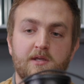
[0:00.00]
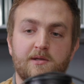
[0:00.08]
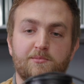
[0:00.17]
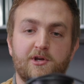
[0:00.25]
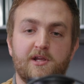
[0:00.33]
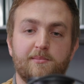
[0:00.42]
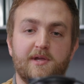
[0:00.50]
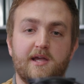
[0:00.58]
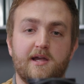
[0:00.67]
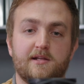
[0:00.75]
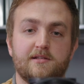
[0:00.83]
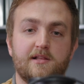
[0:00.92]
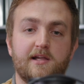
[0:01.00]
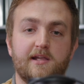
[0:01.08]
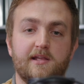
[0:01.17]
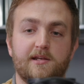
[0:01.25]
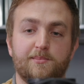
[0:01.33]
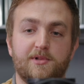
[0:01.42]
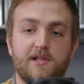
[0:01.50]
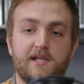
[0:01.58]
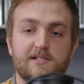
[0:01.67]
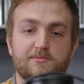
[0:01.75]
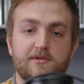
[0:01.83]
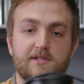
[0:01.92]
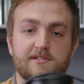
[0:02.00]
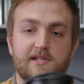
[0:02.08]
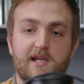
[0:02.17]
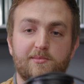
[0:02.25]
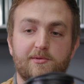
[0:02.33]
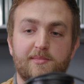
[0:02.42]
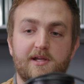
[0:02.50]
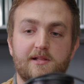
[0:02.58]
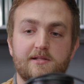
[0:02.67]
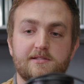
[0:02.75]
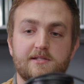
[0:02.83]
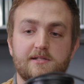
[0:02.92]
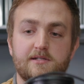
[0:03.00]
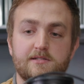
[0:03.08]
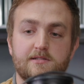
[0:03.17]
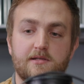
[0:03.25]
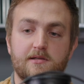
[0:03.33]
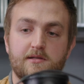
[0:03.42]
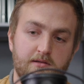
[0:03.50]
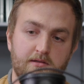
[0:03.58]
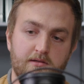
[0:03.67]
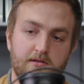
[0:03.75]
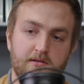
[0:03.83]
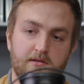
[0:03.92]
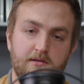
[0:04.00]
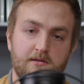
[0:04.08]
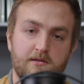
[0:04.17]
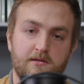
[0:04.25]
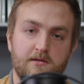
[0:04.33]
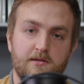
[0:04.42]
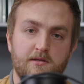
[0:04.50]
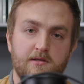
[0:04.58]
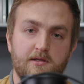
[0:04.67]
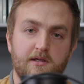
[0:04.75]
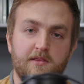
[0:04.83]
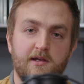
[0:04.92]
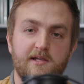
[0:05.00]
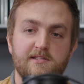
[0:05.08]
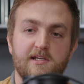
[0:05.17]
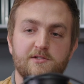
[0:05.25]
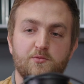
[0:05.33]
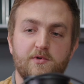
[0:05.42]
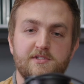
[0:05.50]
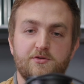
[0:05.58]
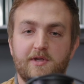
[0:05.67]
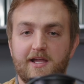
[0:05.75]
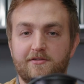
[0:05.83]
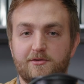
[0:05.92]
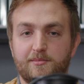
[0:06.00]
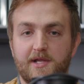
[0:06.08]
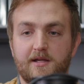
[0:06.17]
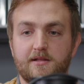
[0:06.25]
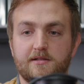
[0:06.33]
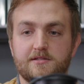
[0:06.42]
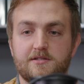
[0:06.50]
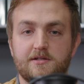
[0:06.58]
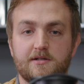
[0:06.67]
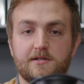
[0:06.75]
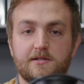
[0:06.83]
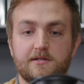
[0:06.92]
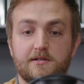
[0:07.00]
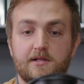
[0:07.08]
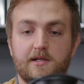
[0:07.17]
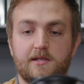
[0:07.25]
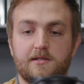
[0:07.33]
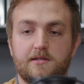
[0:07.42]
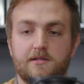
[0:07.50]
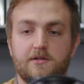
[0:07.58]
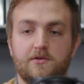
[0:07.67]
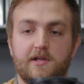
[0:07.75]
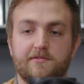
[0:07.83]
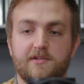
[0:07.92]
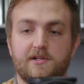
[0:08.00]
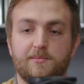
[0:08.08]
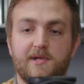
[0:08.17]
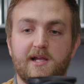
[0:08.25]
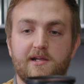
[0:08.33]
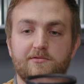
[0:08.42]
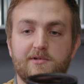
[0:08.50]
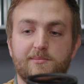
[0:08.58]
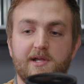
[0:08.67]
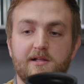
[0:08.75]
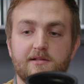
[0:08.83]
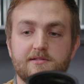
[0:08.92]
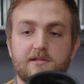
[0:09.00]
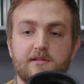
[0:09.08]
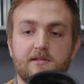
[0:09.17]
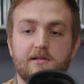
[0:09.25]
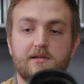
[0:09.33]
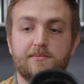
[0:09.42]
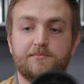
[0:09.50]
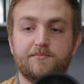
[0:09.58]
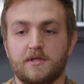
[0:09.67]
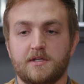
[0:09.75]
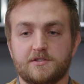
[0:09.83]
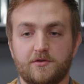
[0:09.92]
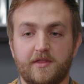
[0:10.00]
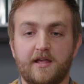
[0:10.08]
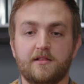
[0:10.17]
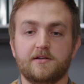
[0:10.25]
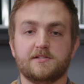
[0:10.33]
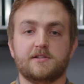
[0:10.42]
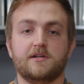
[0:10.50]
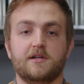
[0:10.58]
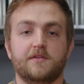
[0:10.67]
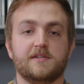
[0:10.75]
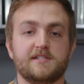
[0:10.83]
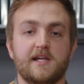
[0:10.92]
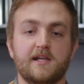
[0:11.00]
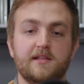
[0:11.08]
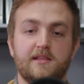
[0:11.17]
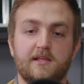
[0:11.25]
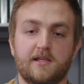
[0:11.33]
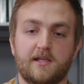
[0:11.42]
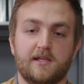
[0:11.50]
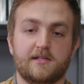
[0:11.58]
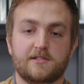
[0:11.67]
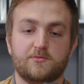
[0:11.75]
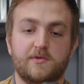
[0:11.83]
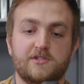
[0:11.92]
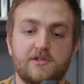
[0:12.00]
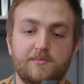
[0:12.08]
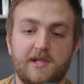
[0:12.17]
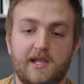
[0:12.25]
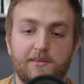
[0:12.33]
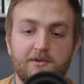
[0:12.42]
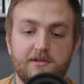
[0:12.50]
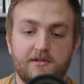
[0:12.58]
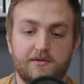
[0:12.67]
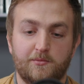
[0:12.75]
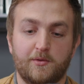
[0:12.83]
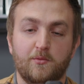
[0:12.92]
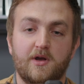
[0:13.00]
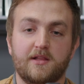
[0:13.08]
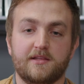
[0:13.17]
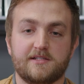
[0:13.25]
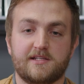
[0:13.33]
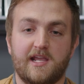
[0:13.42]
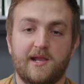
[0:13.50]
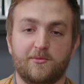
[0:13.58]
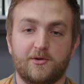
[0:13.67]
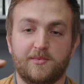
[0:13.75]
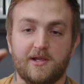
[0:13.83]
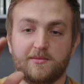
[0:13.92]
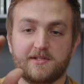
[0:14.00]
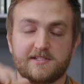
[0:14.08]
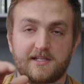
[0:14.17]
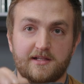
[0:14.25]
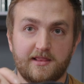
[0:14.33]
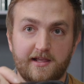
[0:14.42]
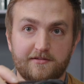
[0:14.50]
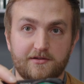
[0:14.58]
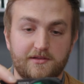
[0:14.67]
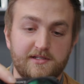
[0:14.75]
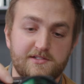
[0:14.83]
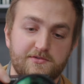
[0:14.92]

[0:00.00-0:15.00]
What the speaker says: bring it back till I get in a place where this camera balances. And the nice thing is once you have it balanced, you're good. Like, you don't have to come back and rebalance all the time. So that looks good. And the second thing is we want this camera to be able to sit level this